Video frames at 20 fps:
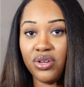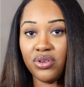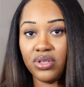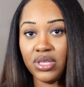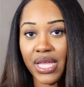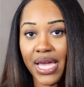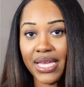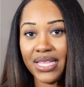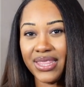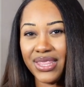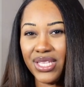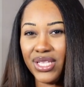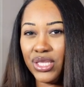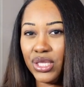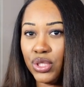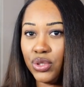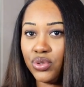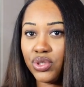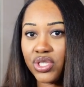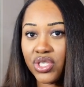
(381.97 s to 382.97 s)
on like the
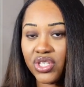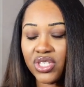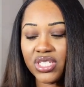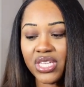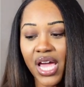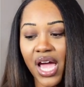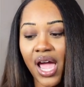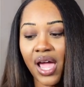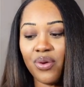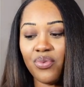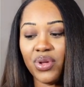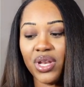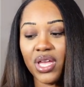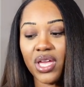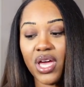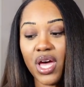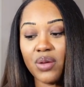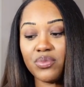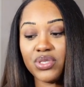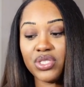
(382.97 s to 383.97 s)
looser side when it
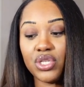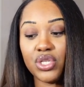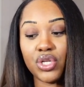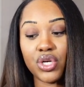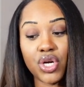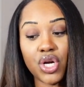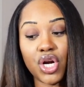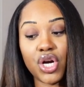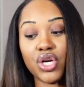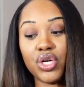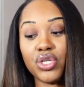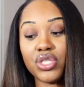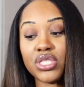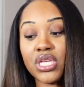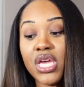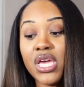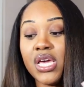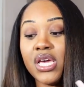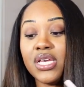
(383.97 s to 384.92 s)
comes to the curls.